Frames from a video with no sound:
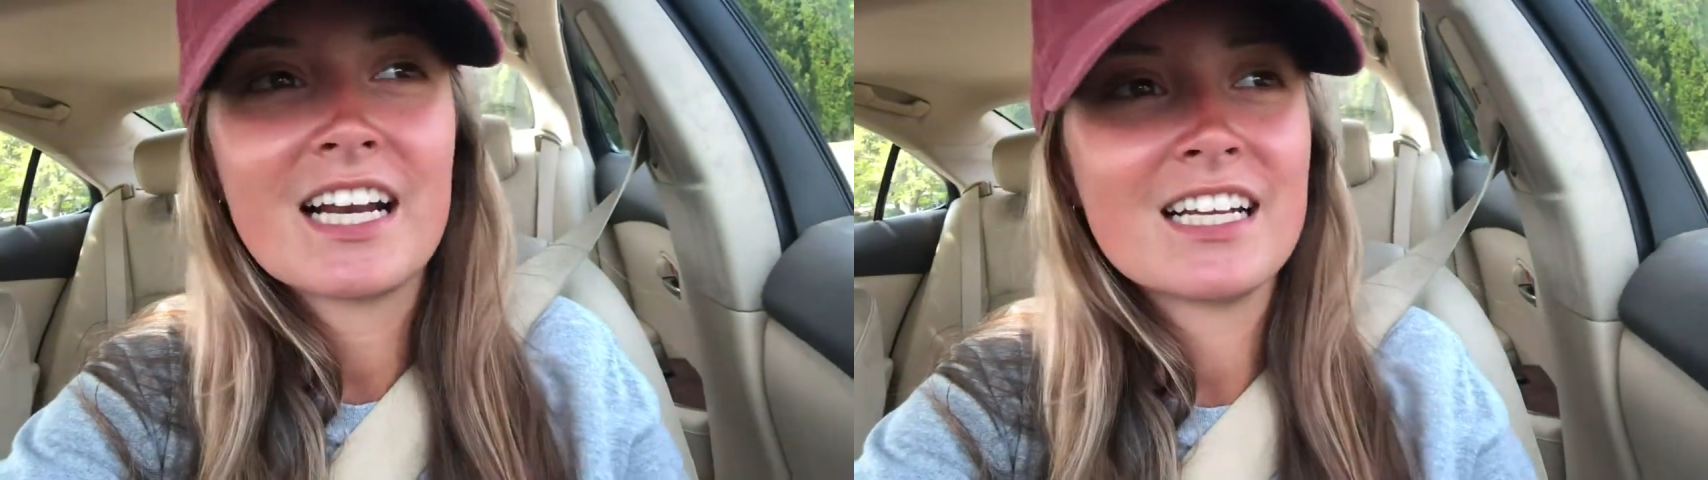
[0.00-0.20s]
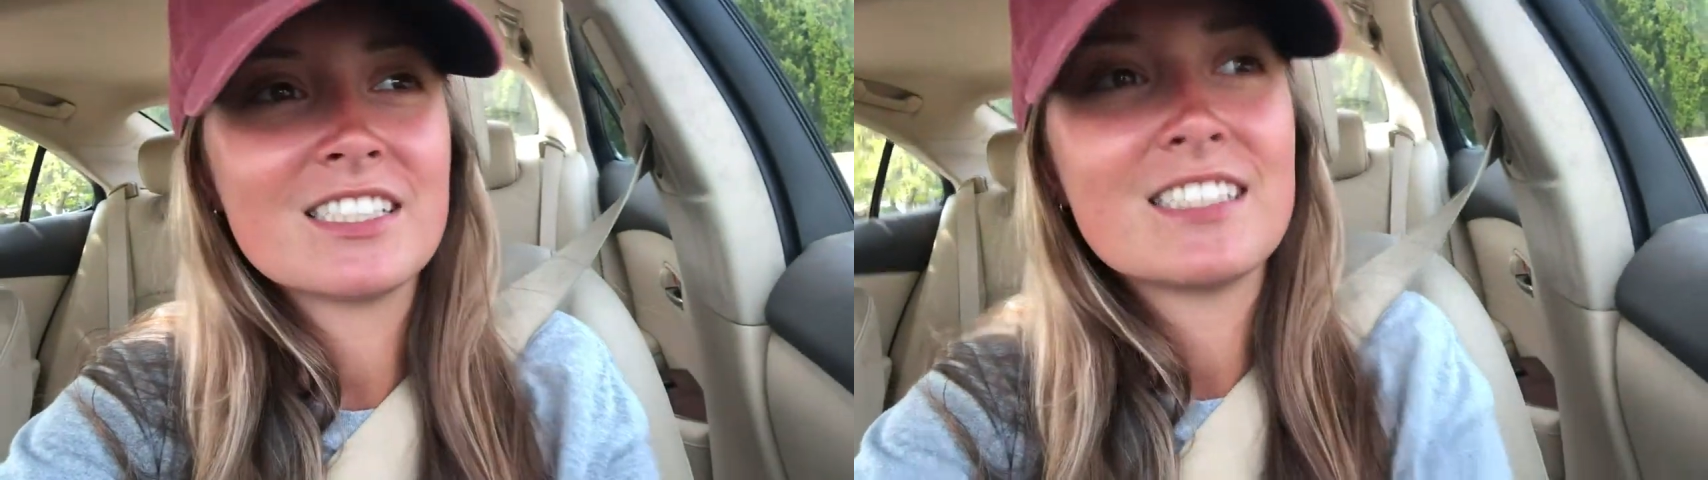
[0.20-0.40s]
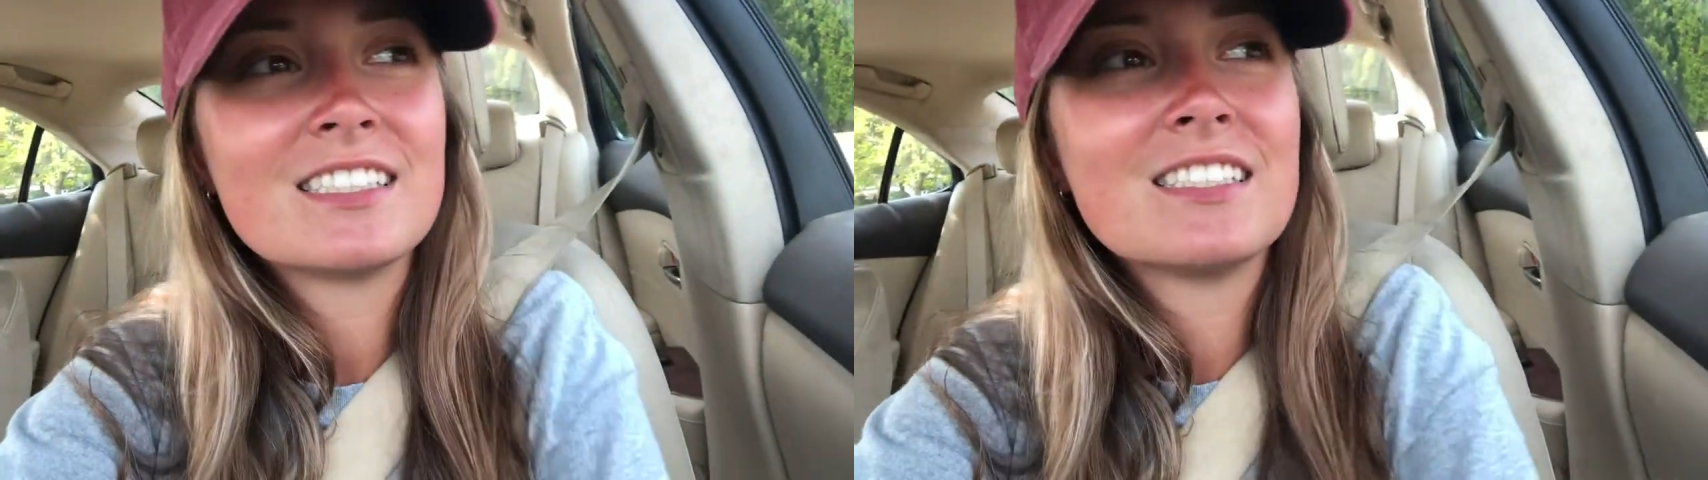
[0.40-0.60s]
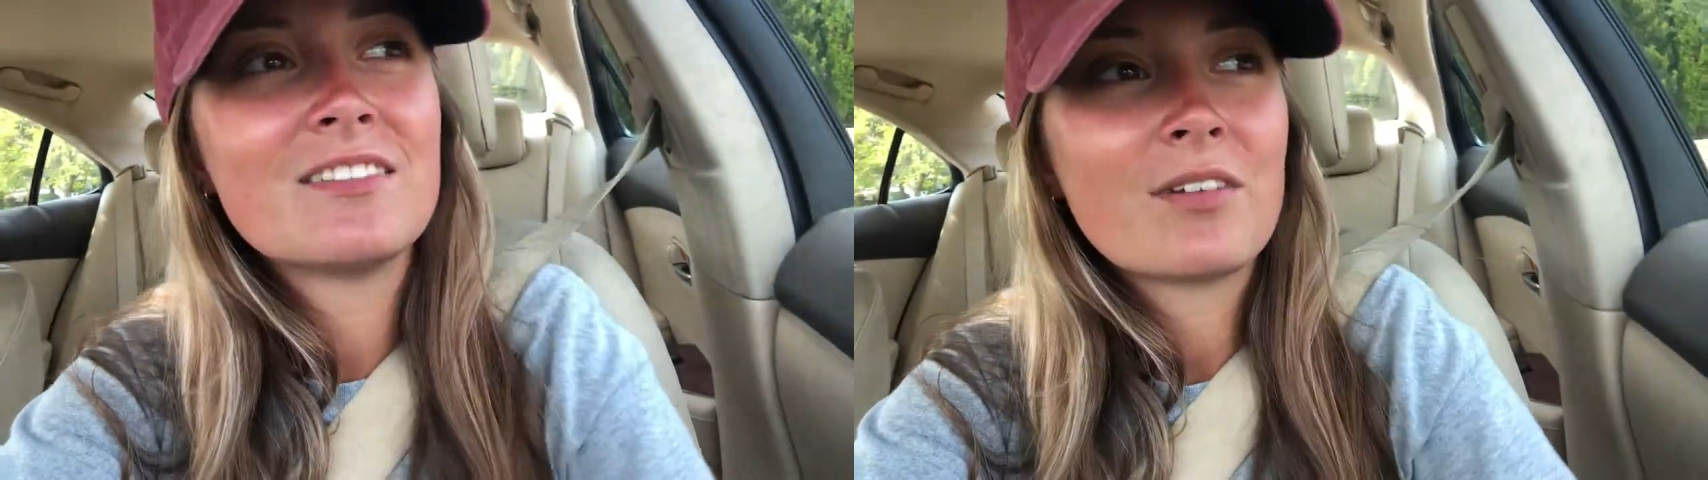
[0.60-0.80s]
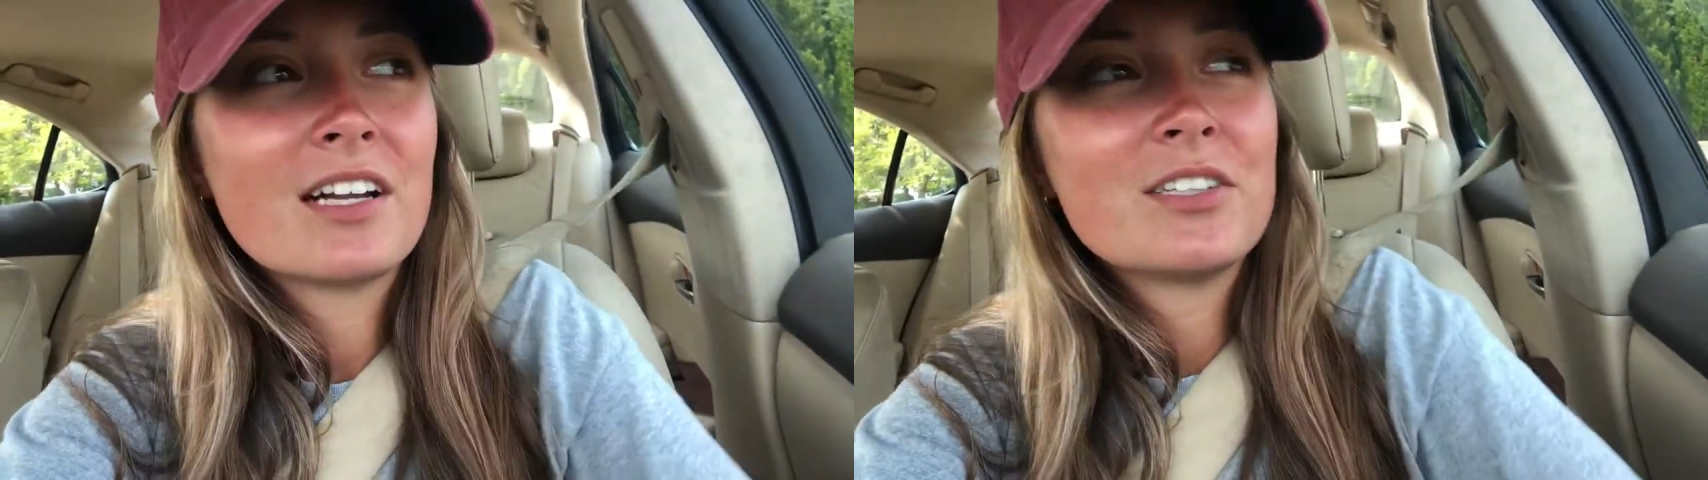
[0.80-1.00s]
and I just
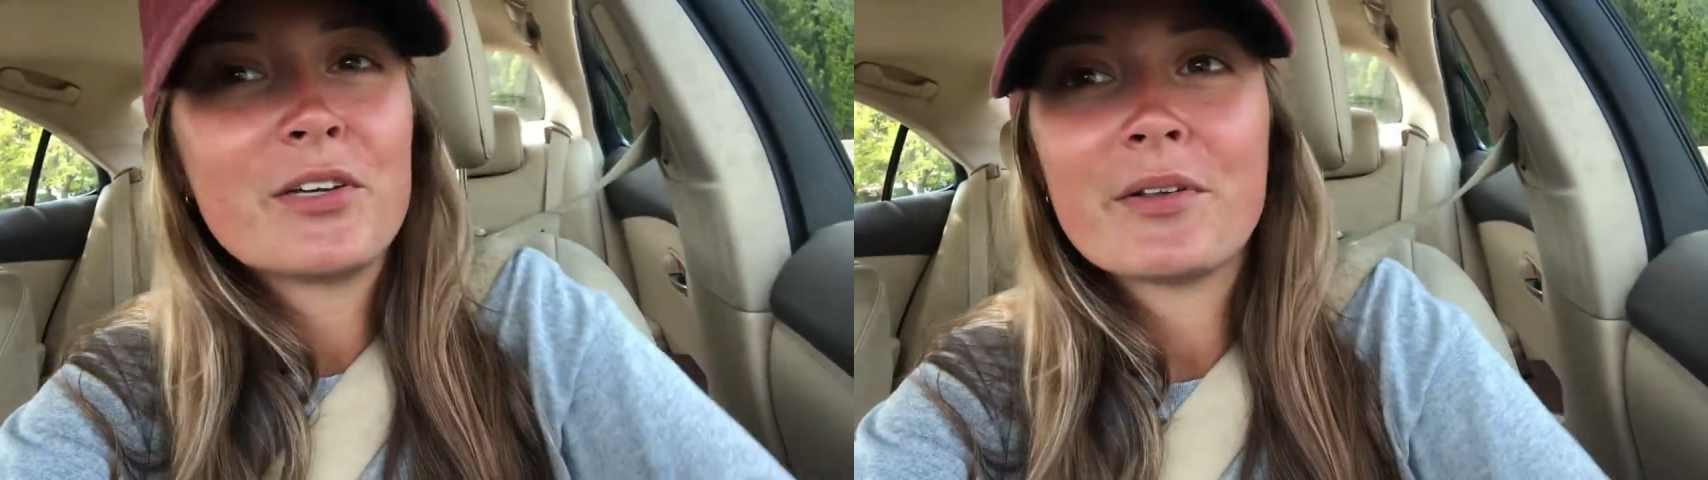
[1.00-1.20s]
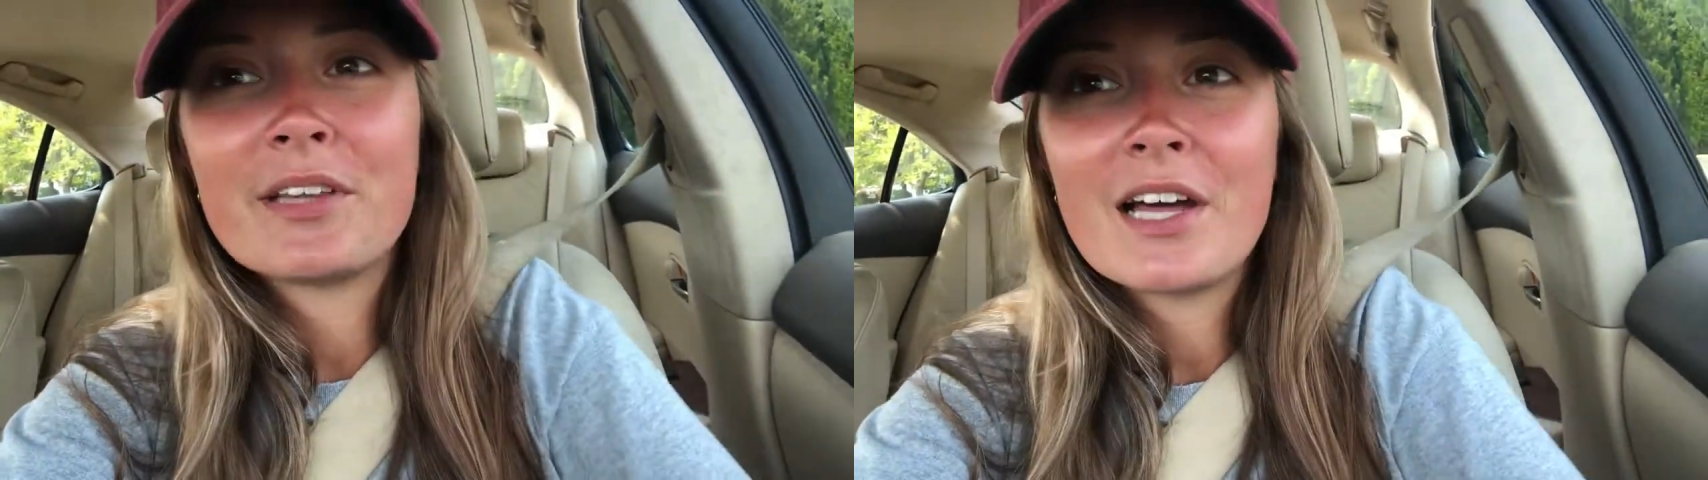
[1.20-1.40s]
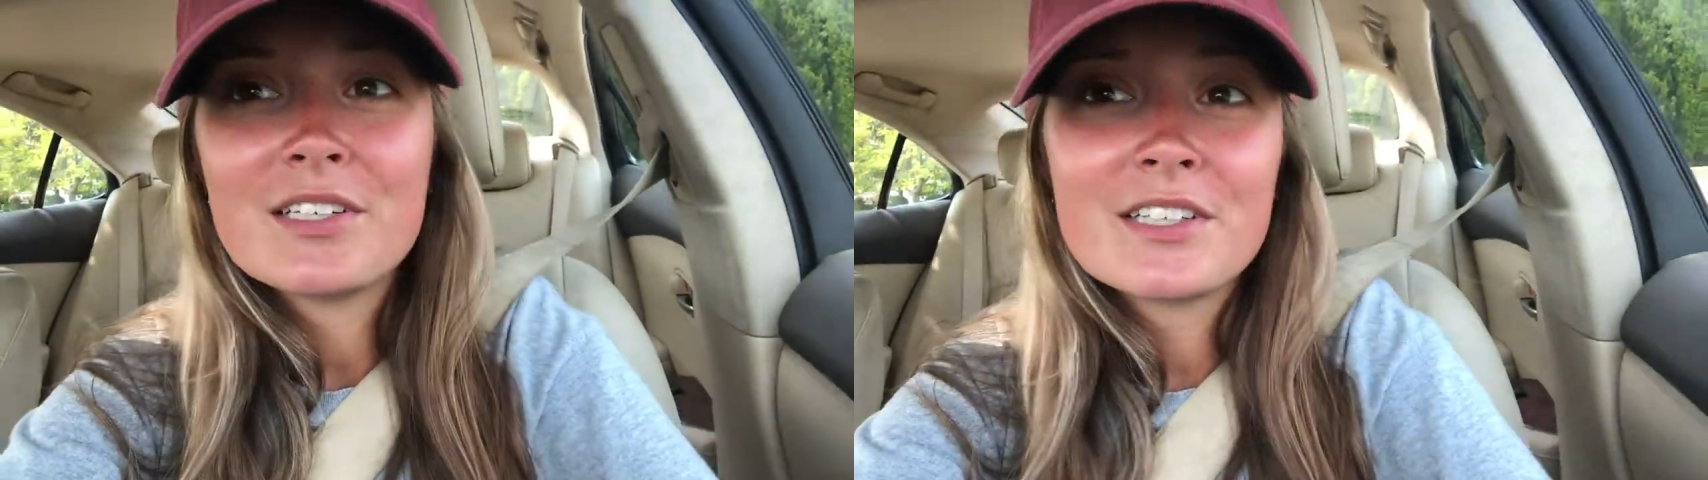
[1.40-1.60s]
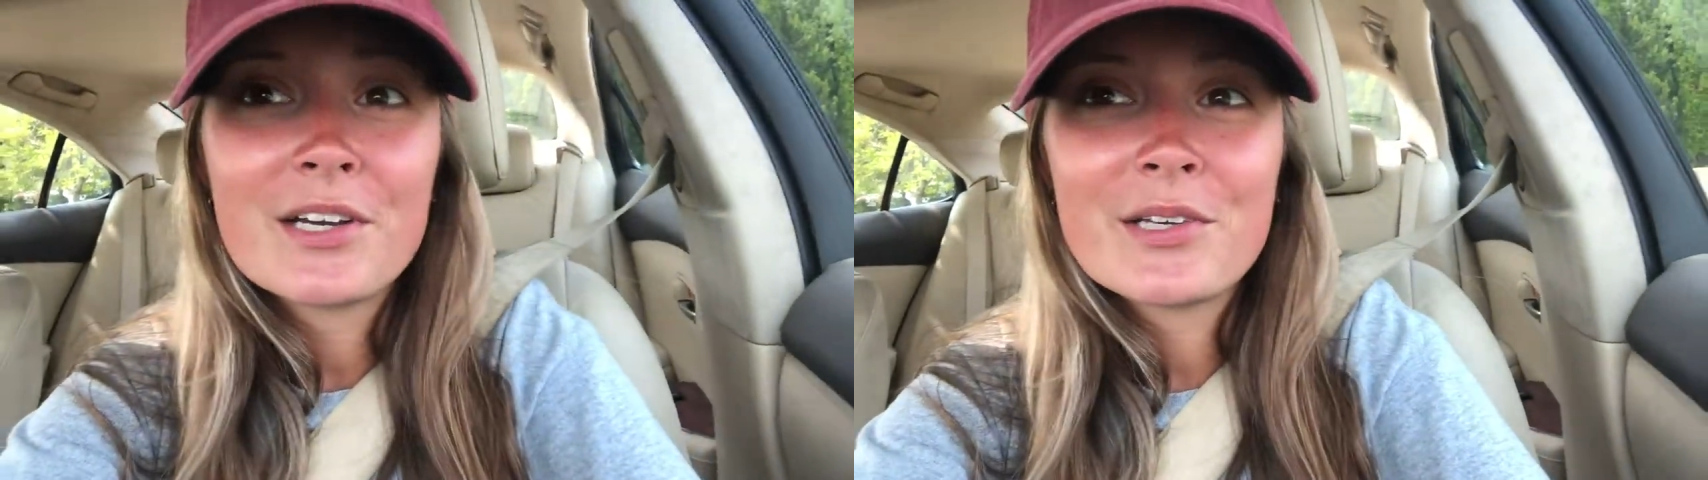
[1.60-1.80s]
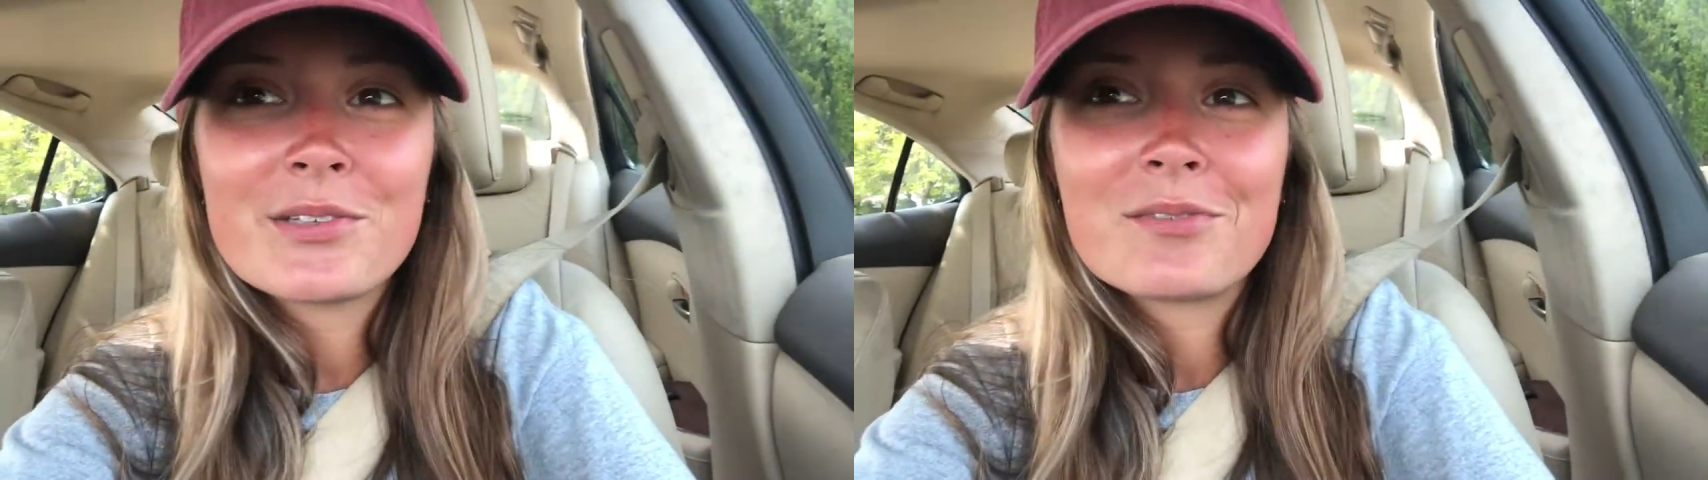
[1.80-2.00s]
didn't want to deal with that today,